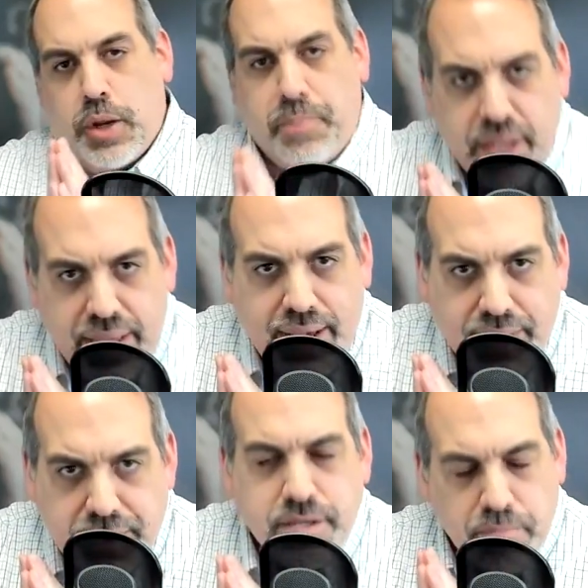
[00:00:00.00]

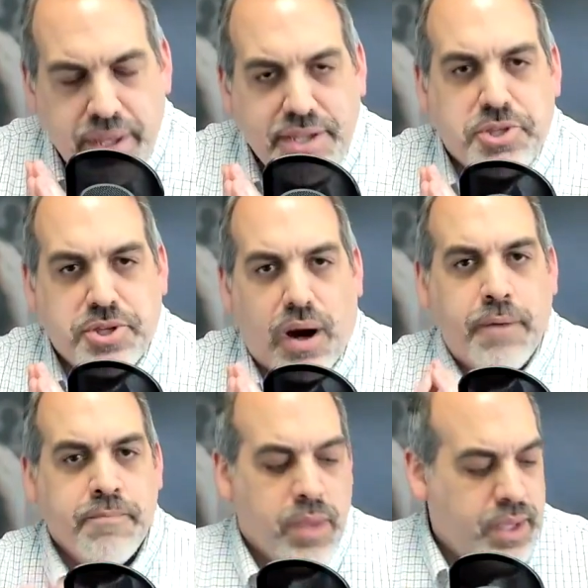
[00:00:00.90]
please,
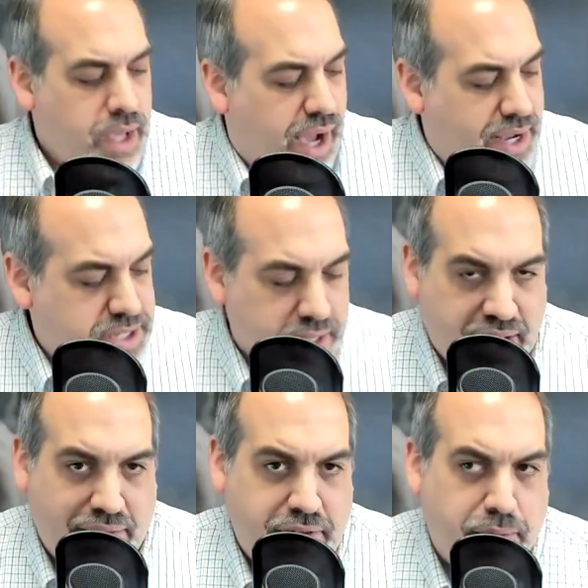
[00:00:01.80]
sir, to the
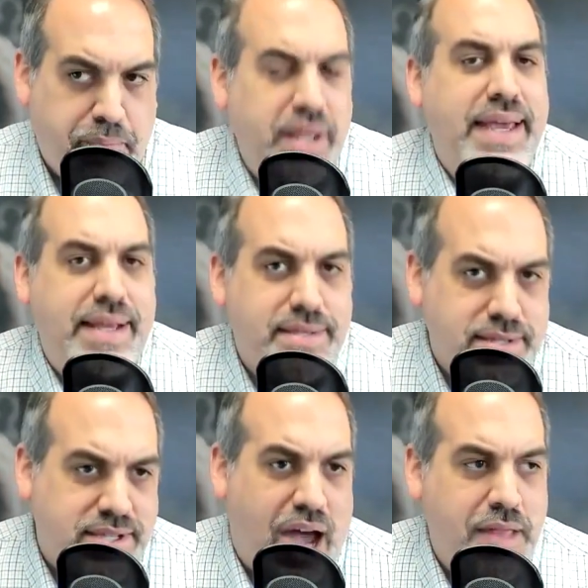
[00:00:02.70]
governor,
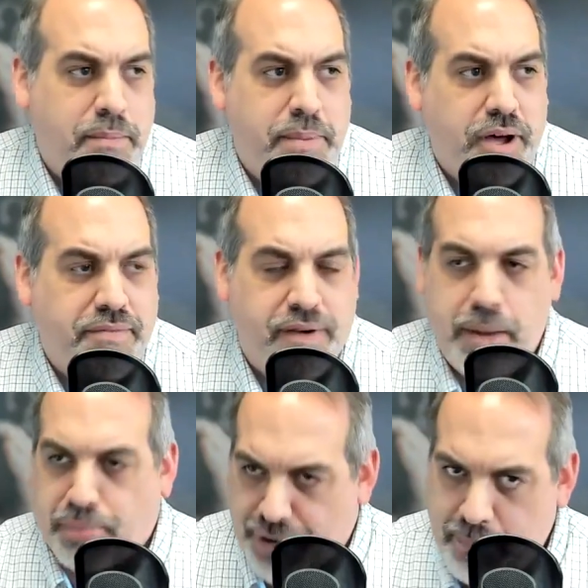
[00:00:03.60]
please sign the bill.
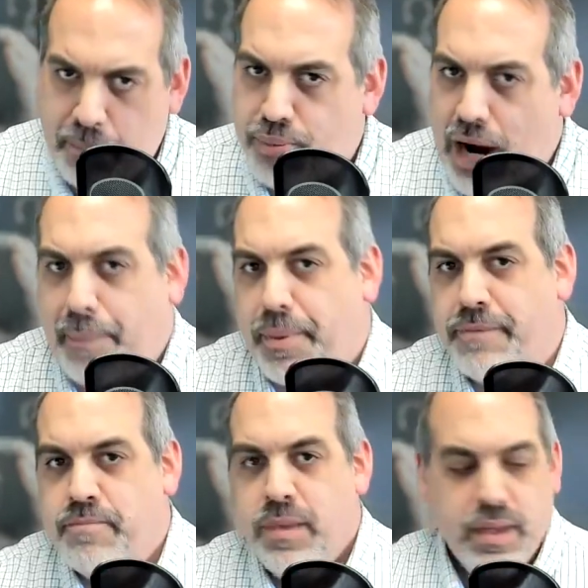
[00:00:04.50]
Very prim and
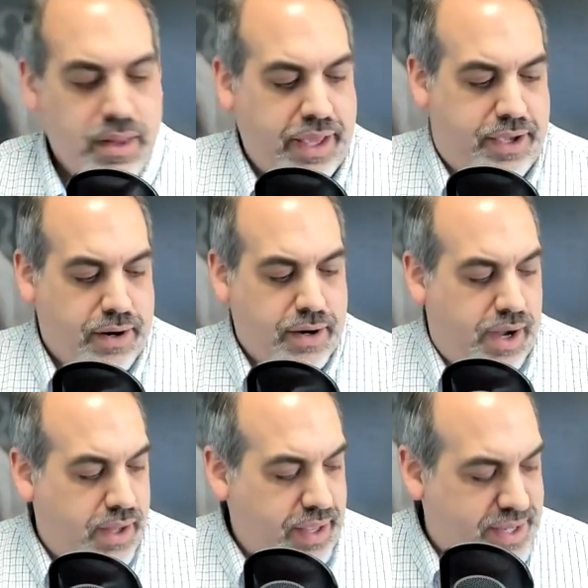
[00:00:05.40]
proper, like you're
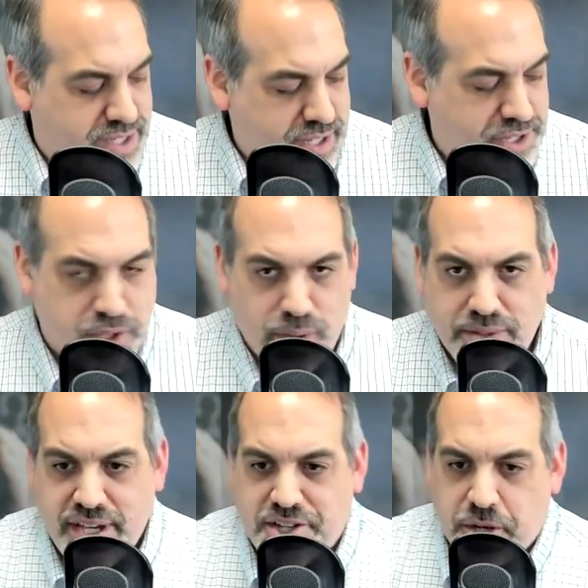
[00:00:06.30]
like a Sunday
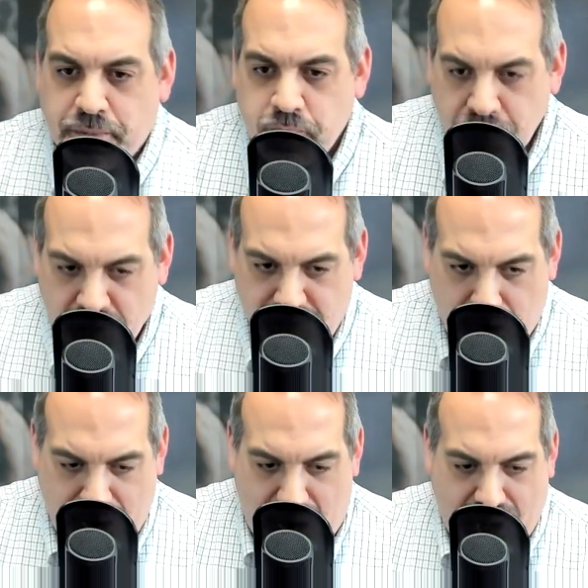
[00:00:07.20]
school teacher.
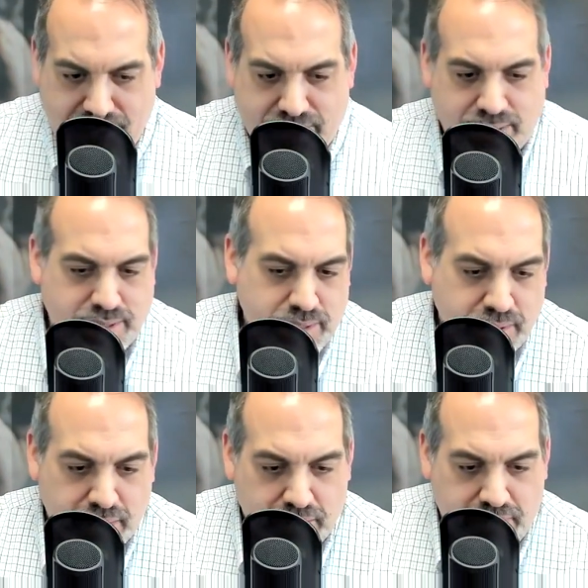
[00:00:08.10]
Very nice.
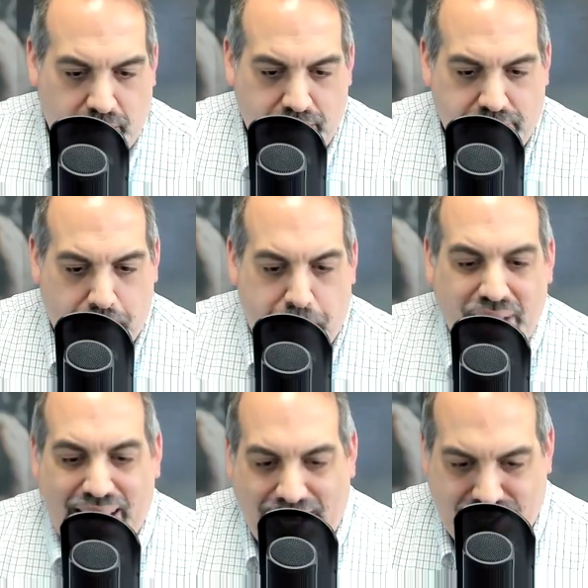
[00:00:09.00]
Very, very
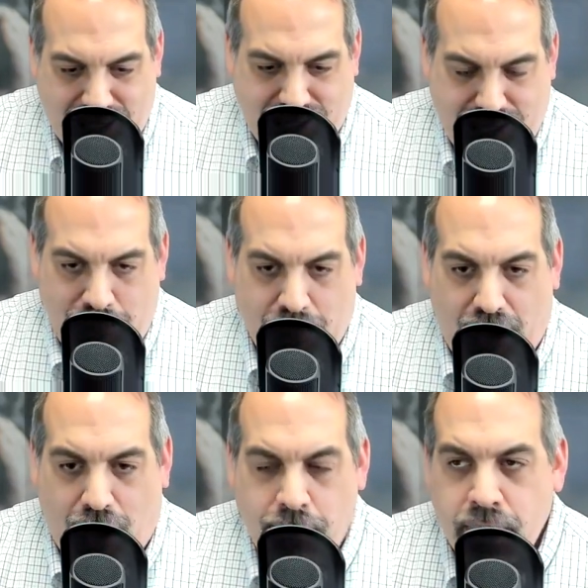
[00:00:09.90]
pleasant
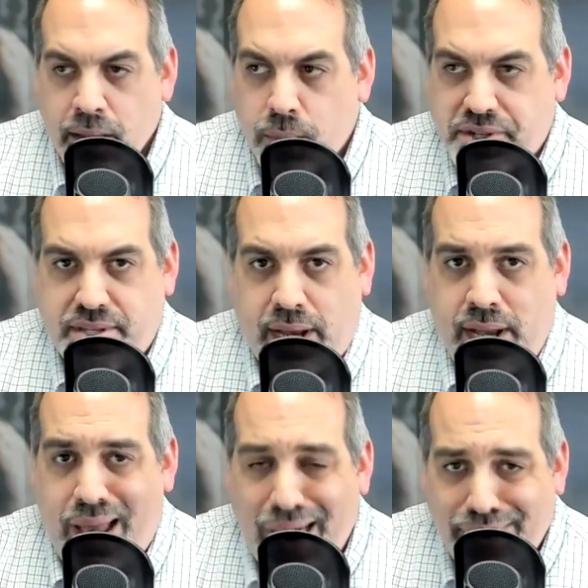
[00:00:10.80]
email. We're
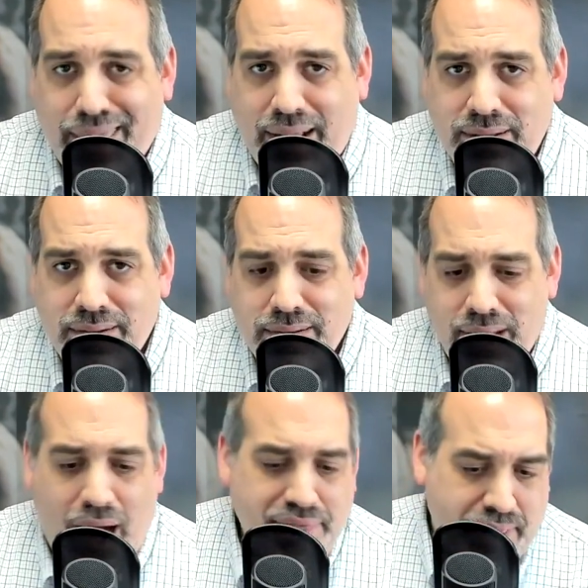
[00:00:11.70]
seeing nothing
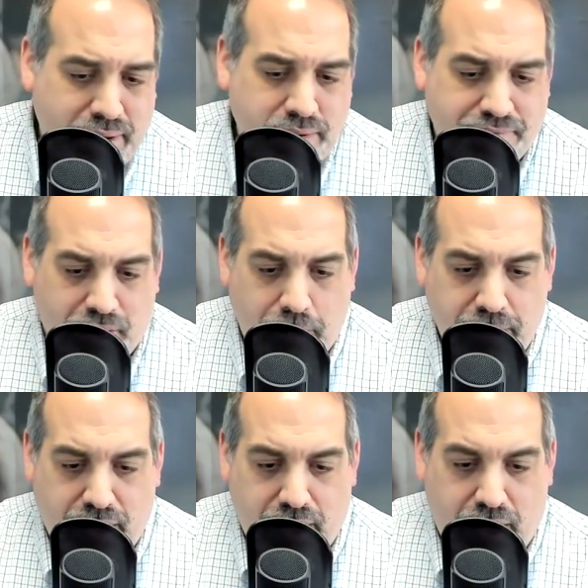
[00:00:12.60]
from
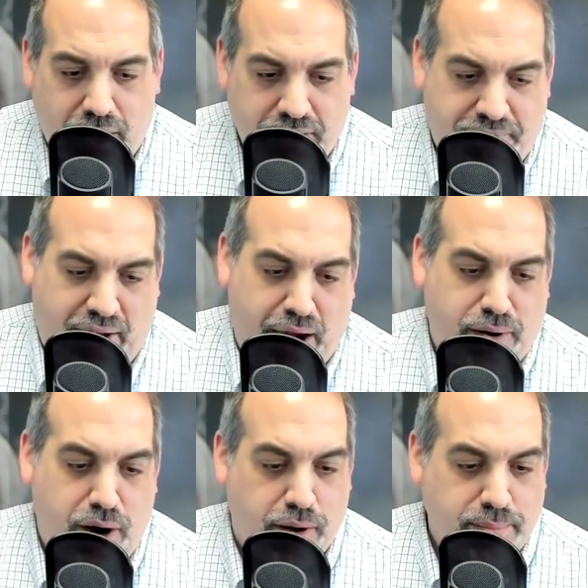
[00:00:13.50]
the
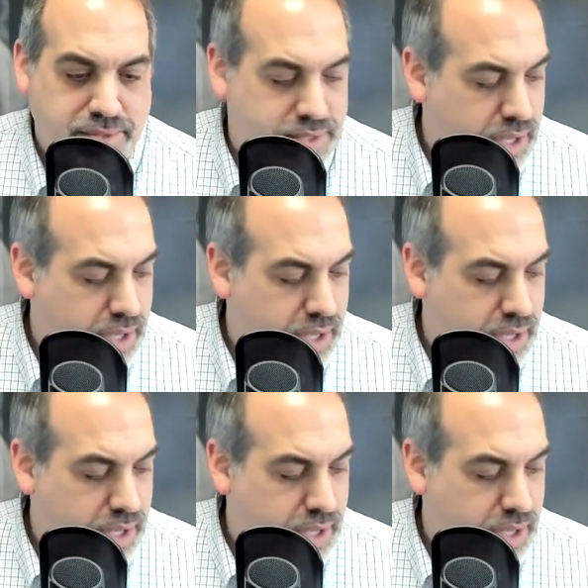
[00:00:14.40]
Firearms